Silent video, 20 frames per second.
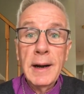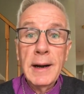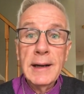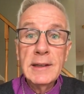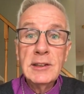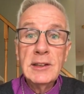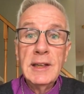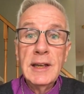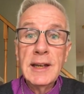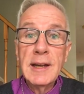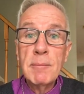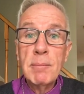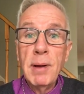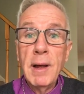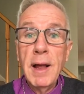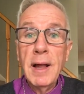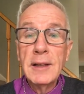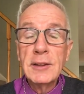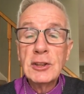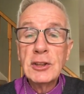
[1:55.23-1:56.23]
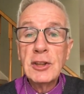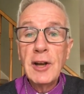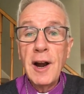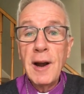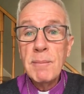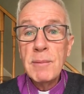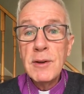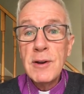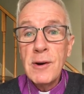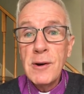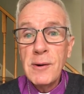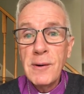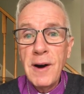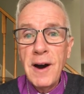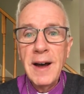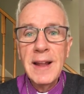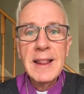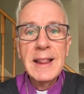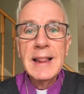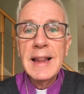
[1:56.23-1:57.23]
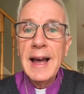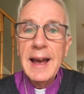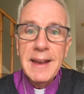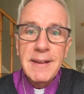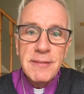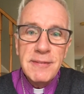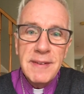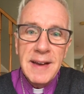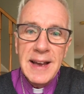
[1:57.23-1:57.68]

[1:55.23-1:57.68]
Archdeacon Paul Charbonneau on life